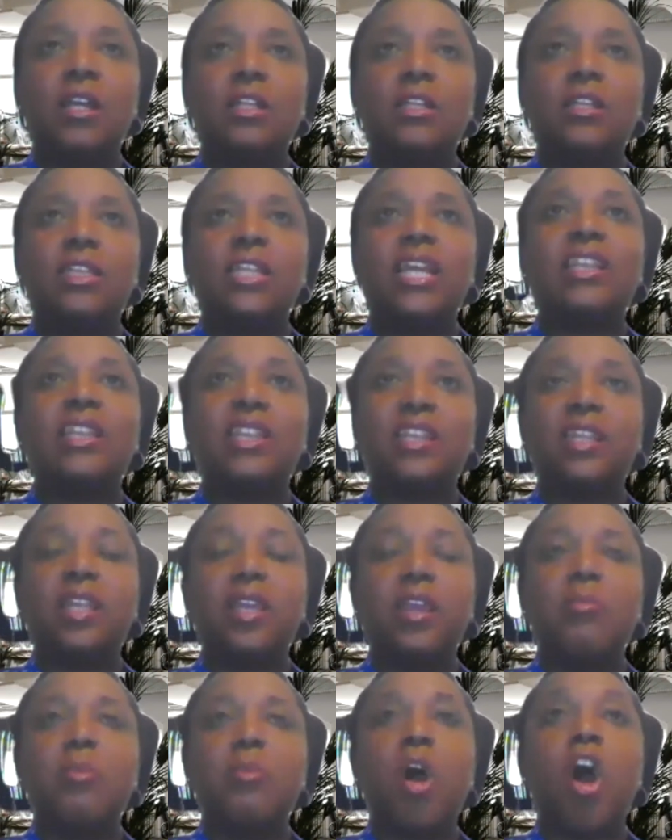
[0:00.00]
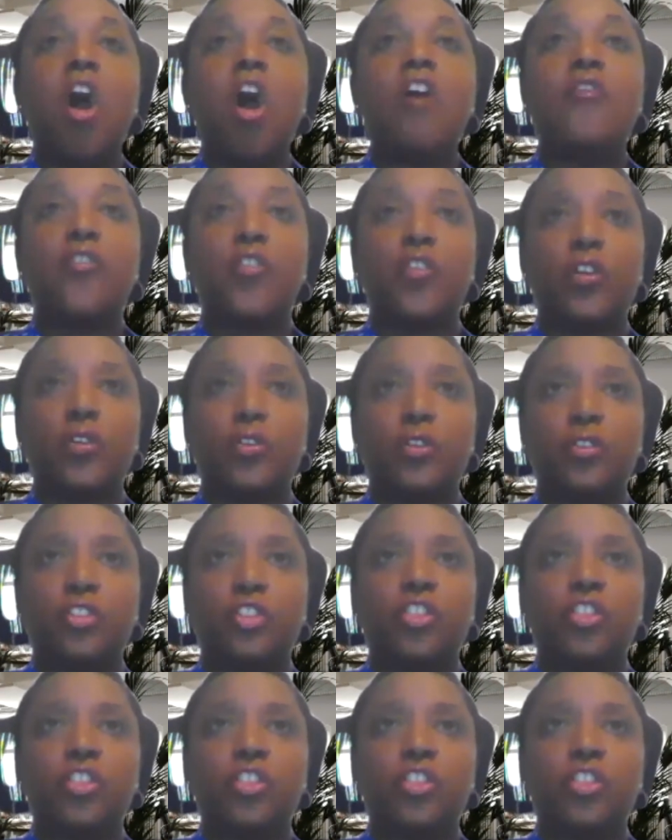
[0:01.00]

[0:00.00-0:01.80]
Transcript: let them offer to